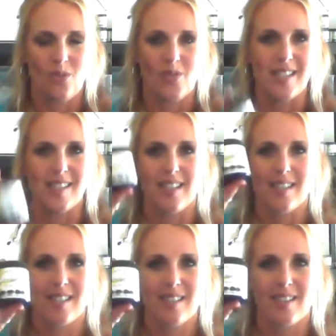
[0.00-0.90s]
this
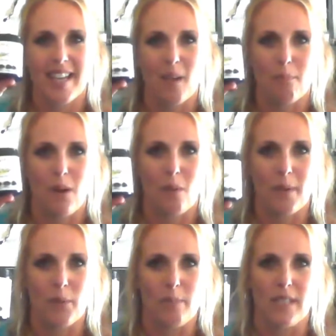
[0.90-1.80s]
is the hemp balm that
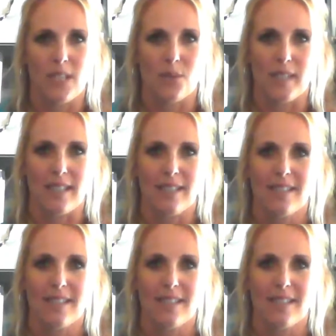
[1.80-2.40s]
we've been using,